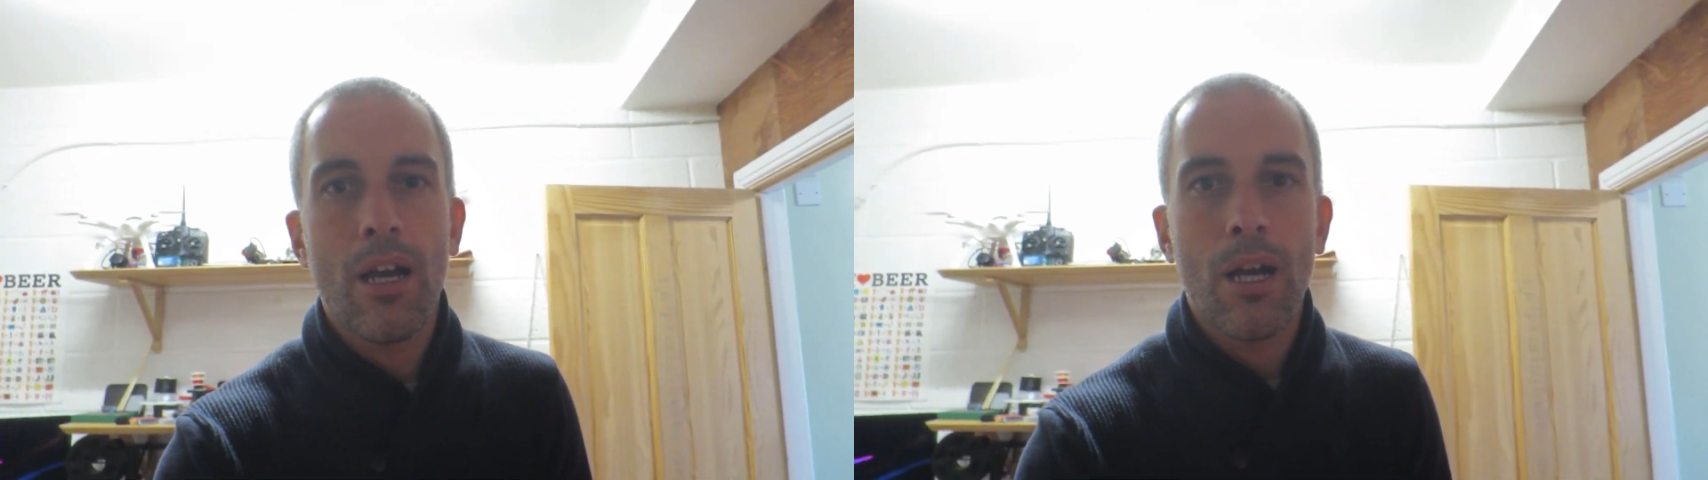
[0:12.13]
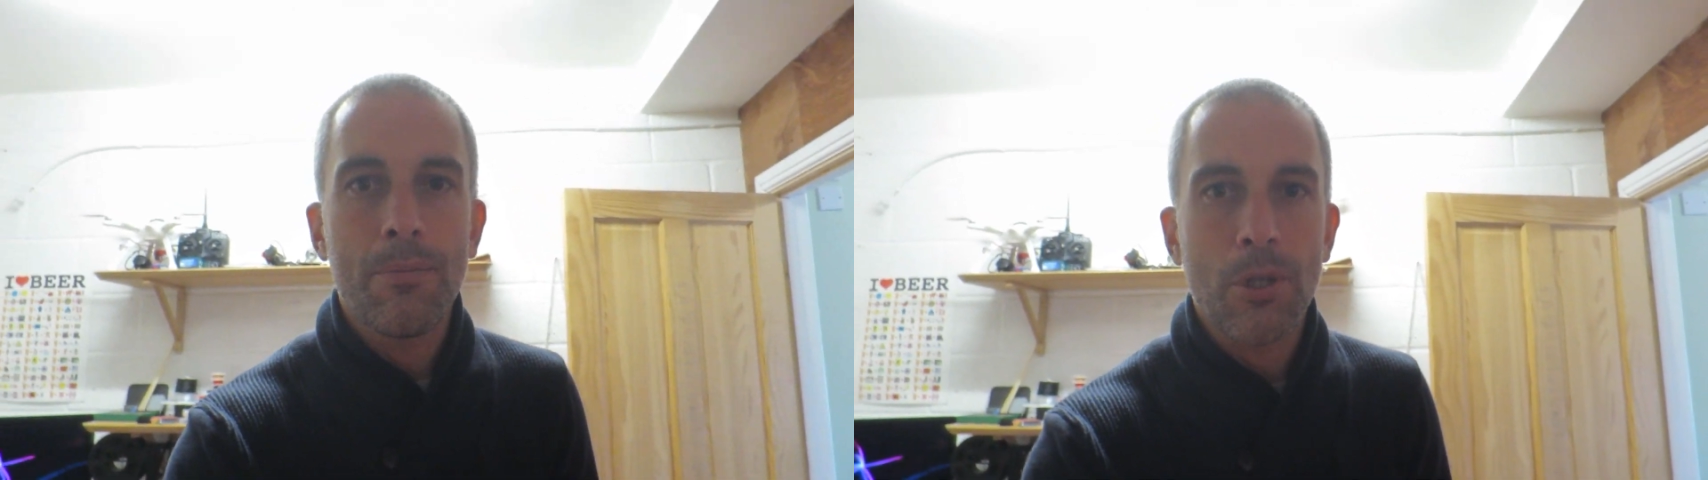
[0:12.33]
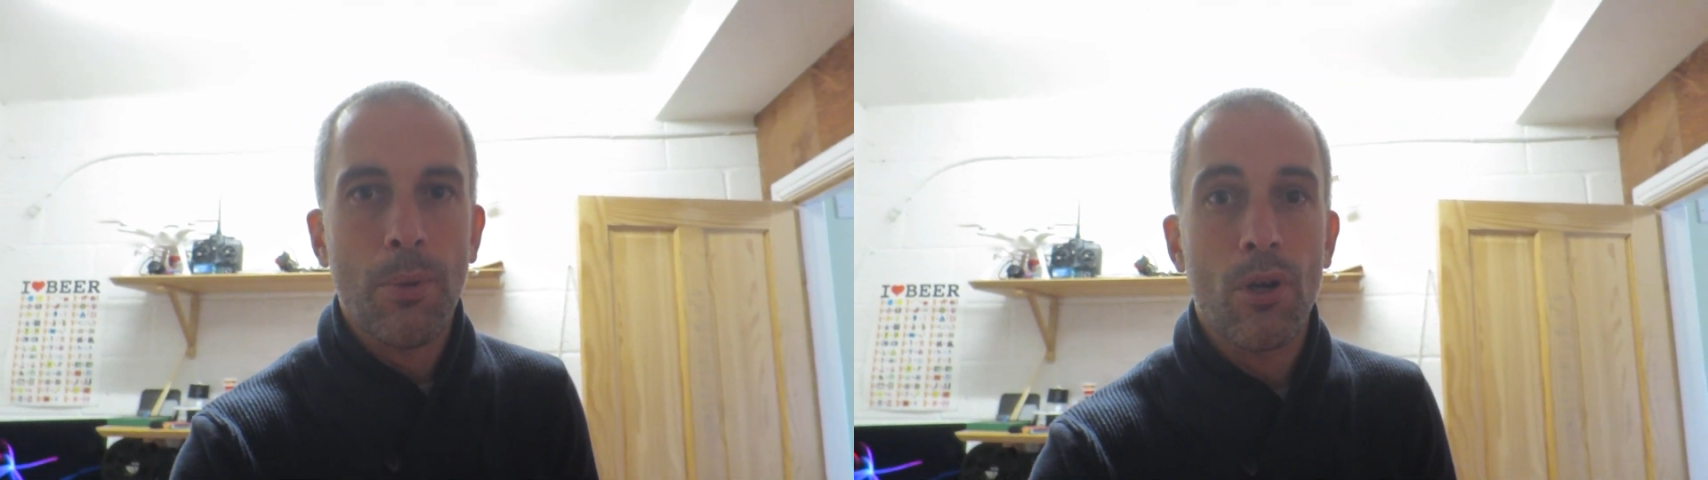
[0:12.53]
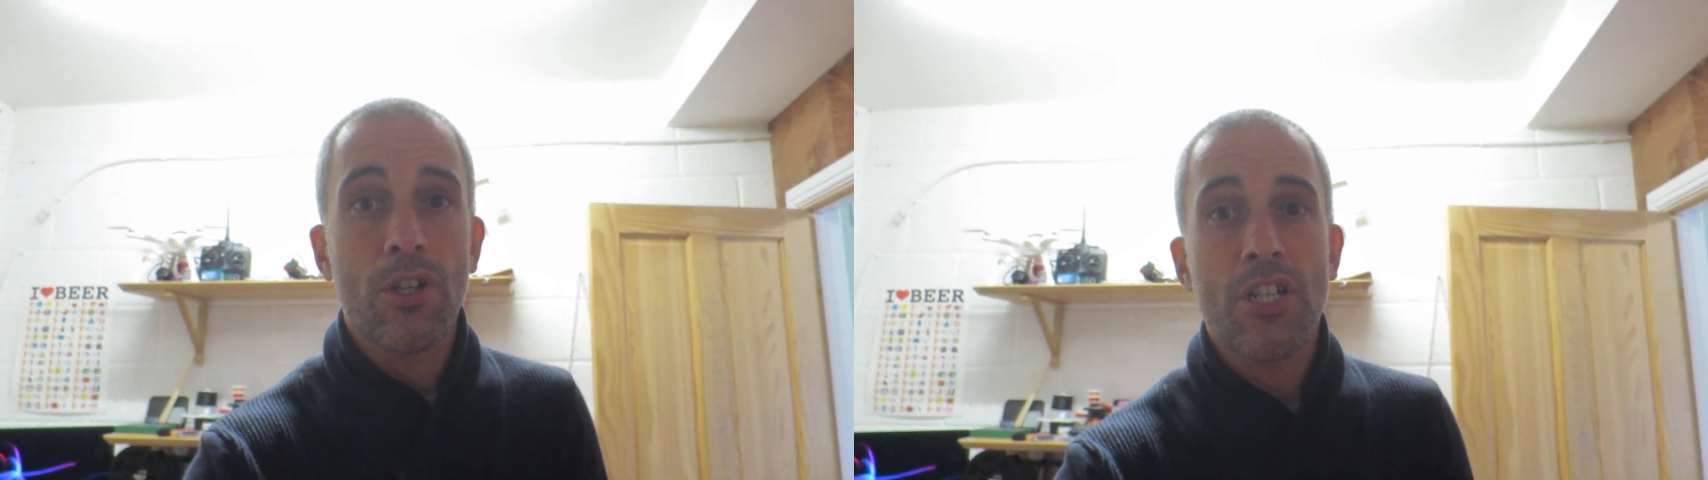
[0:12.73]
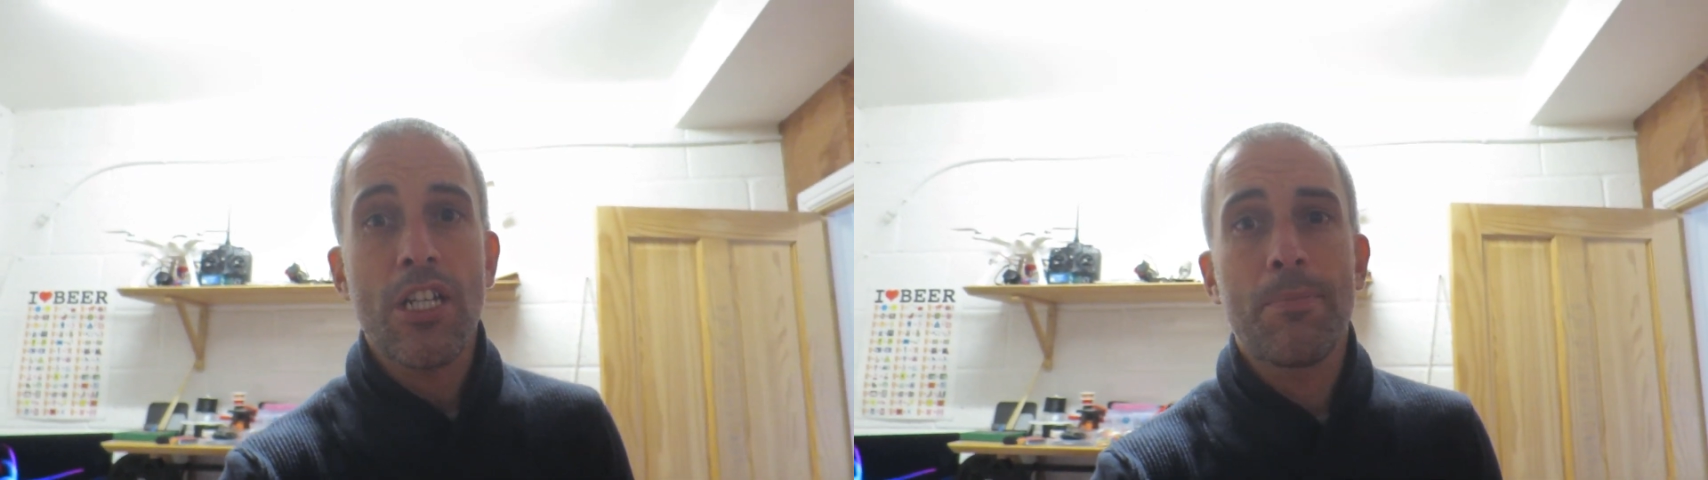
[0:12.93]
so
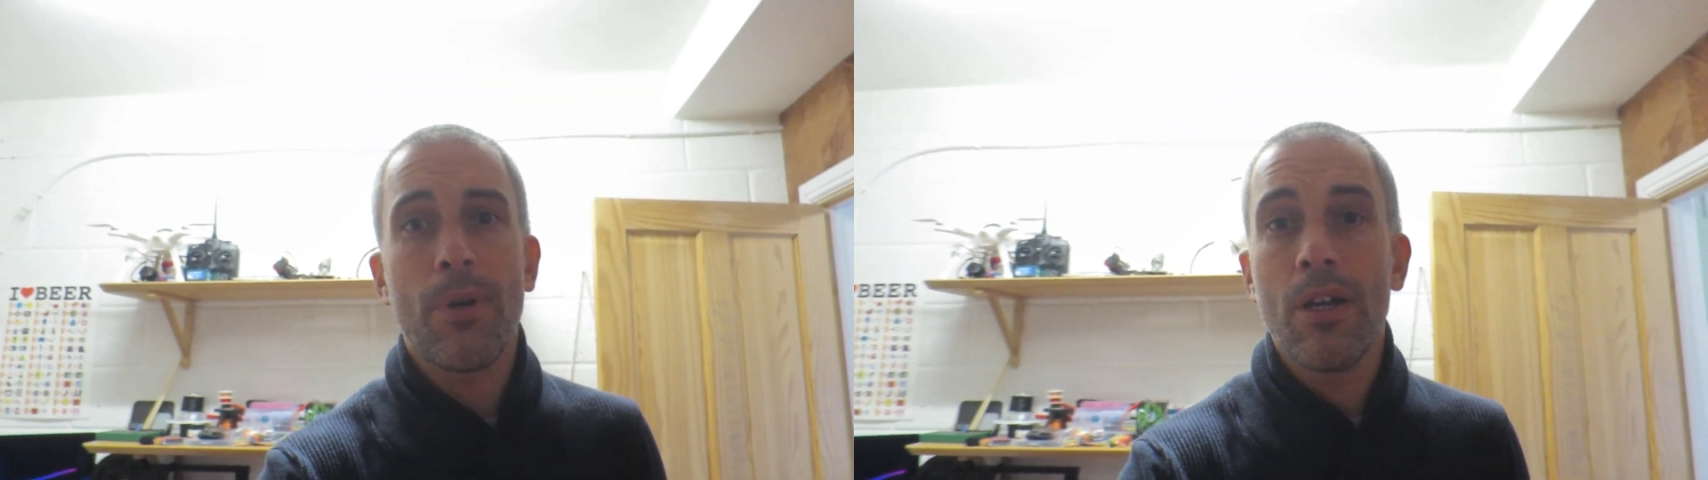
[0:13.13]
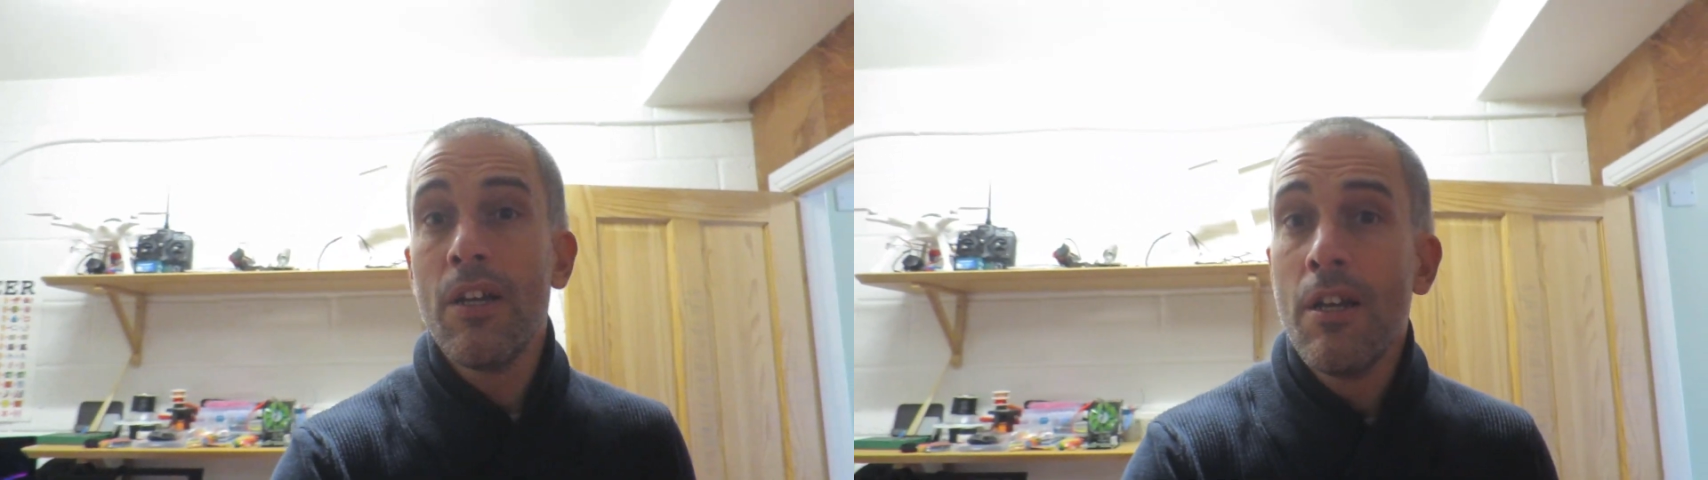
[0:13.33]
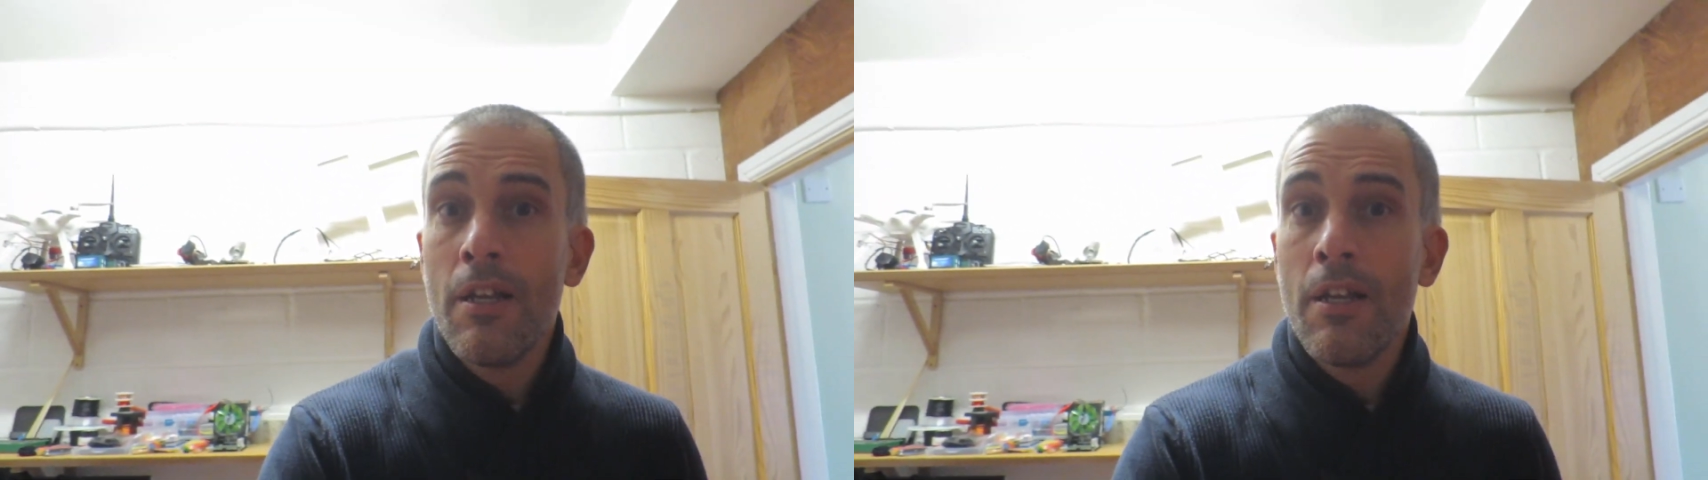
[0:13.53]
apologies, but